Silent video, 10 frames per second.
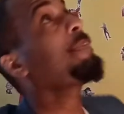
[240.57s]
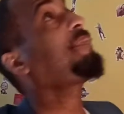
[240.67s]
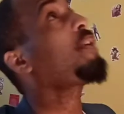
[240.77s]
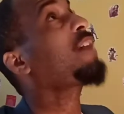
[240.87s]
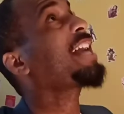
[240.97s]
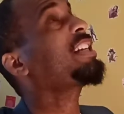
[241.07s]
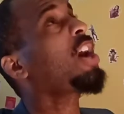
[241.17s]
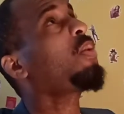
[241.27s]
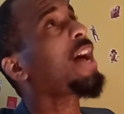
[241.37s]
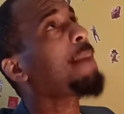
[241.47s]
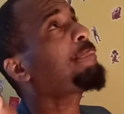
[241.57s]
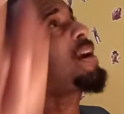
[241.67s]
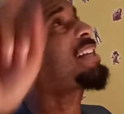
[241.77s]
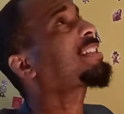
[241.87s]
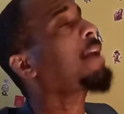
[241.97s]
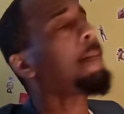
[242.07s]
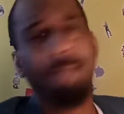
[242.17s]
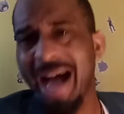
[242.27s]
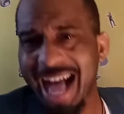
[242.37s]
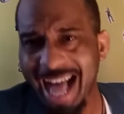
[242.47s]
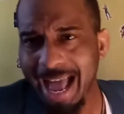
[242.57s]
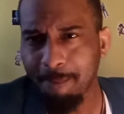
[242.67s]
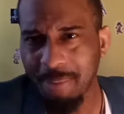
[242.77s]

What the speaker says: before I know it, I press the buy